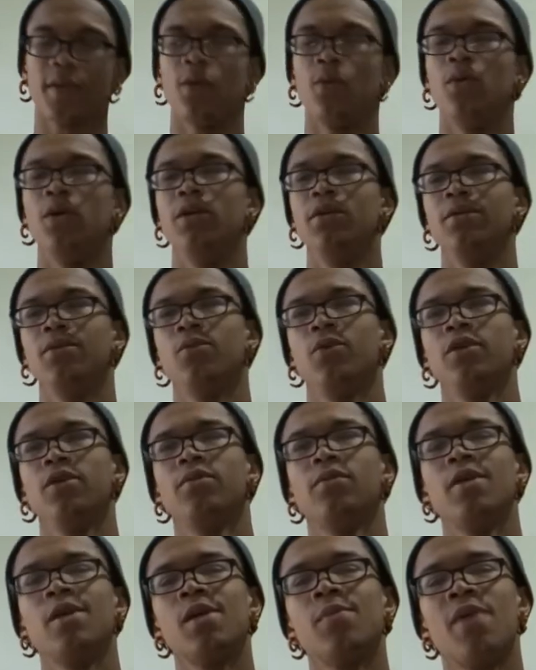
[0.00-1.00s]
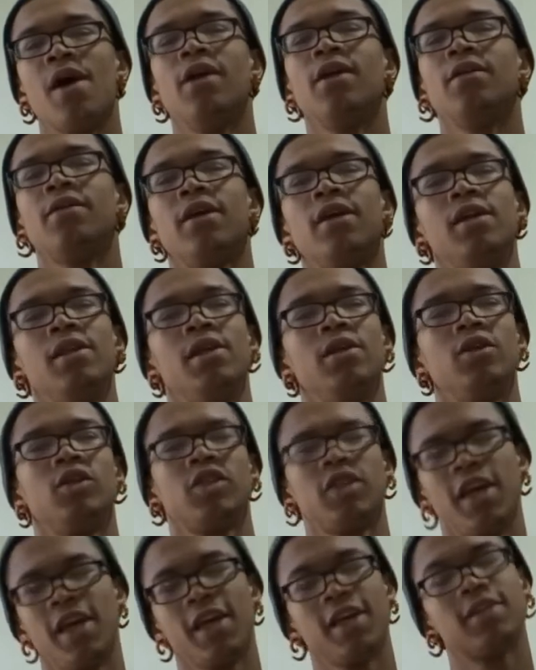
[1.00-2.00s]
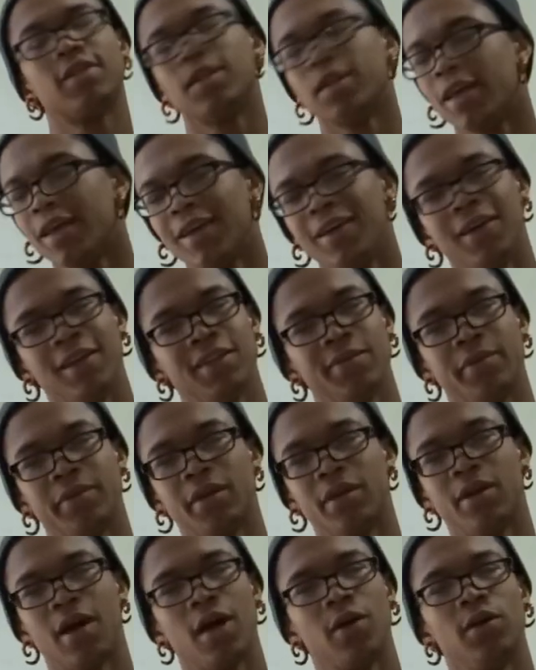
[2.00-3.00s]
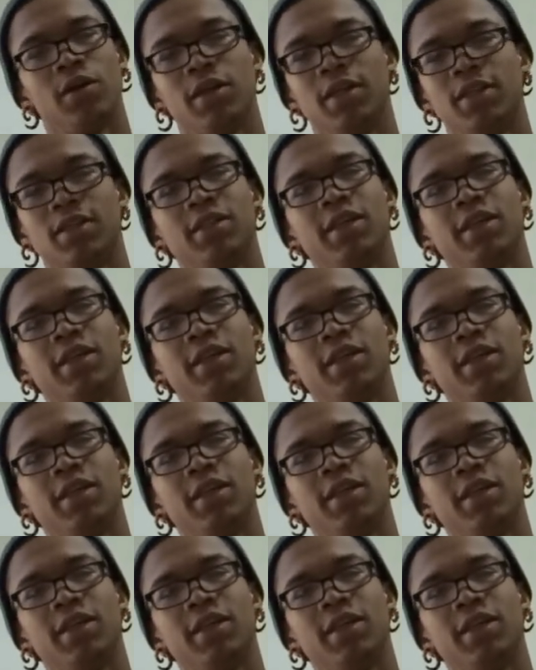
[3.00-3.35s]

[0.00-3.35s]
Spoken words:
and when you think about it, they're saying it's the kids, but they're not really